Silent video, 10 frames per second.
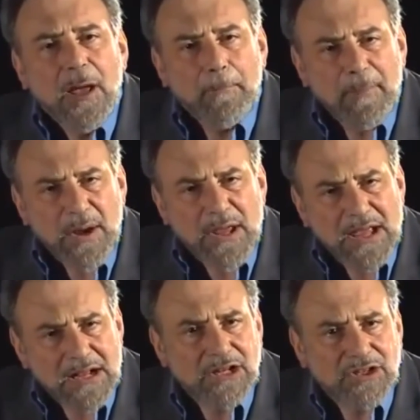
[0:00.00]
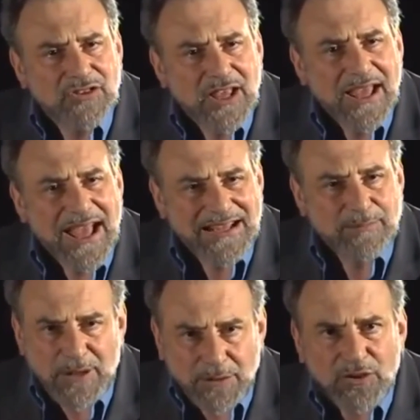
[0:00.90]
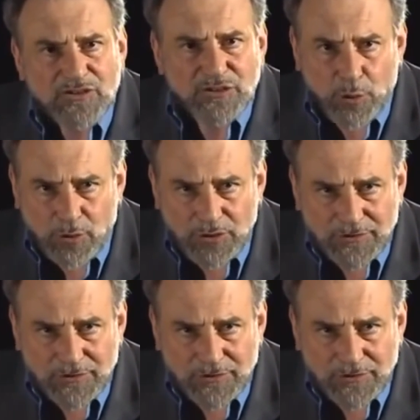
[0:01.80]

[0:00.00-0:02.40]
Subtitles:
Merry England had been restored.